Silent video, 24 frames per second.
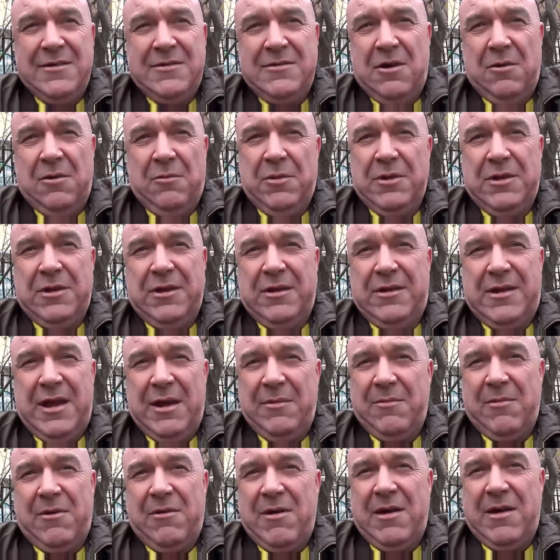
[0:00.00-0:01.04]
not with the
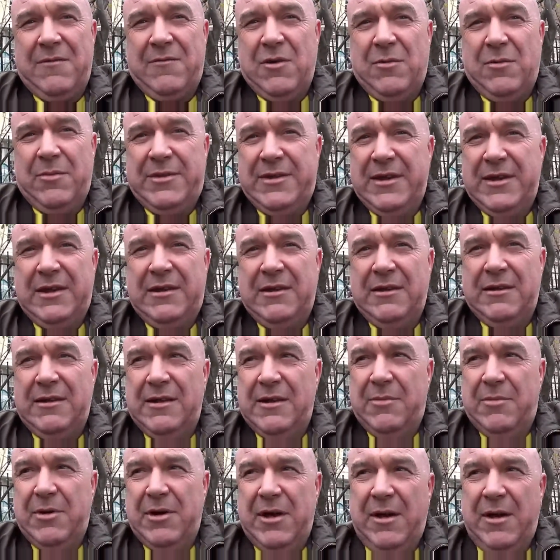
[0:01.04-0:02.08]
camera I've got
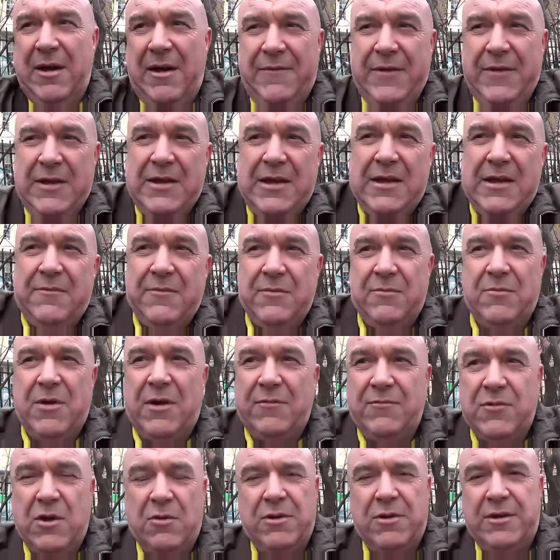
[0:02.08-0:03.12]
particularly, but I think
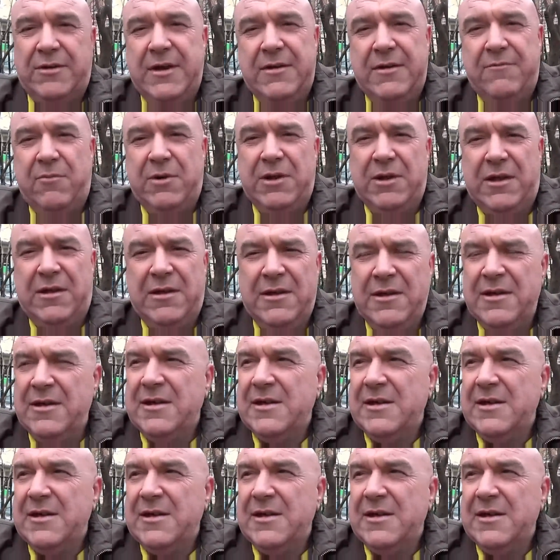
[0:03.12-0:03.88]
I've noticed with a